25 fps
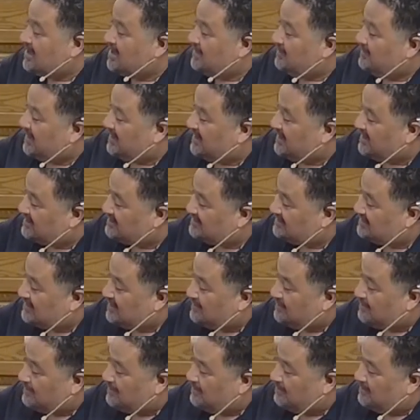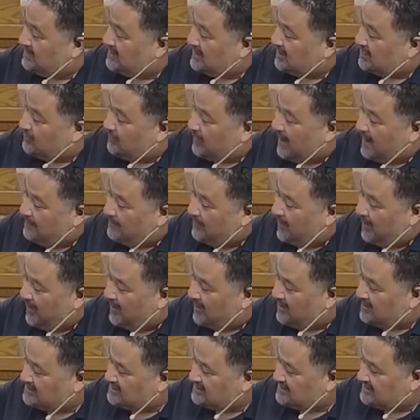Because the
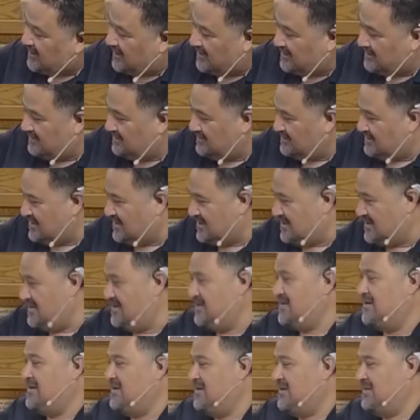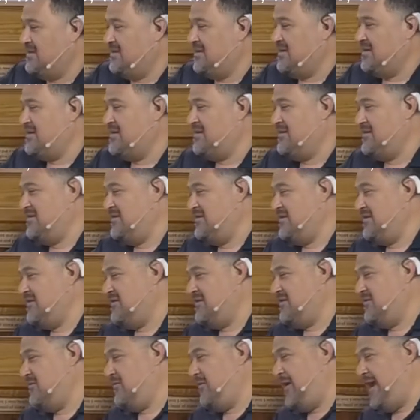grandpas taught the
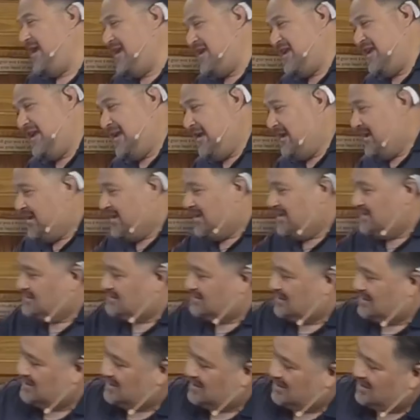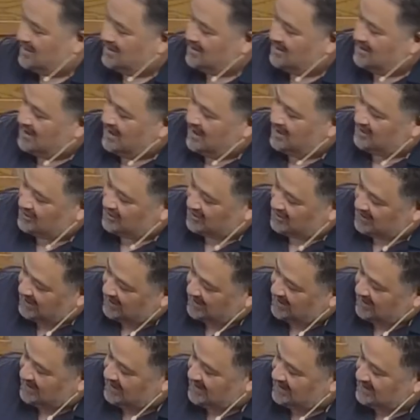grandkids and their
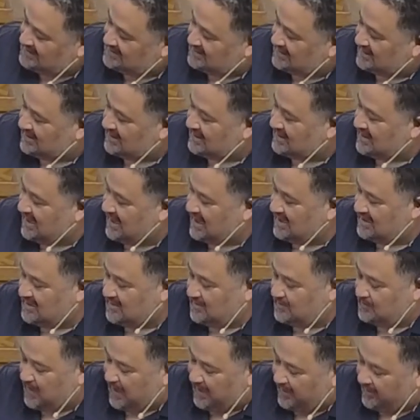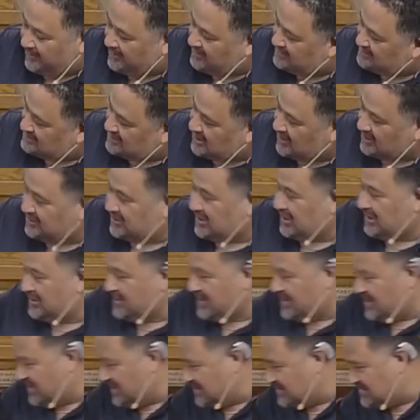kids and the parents taught their
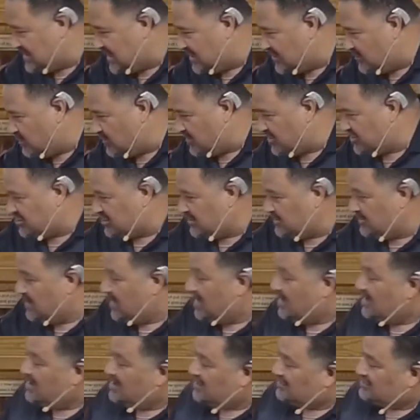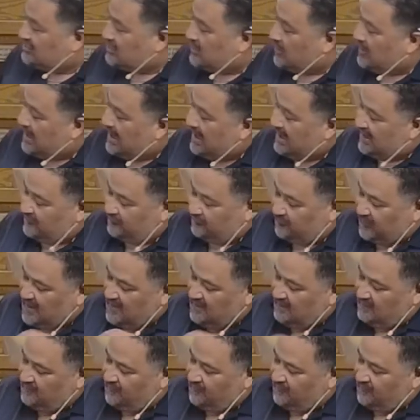kids how to worship. So every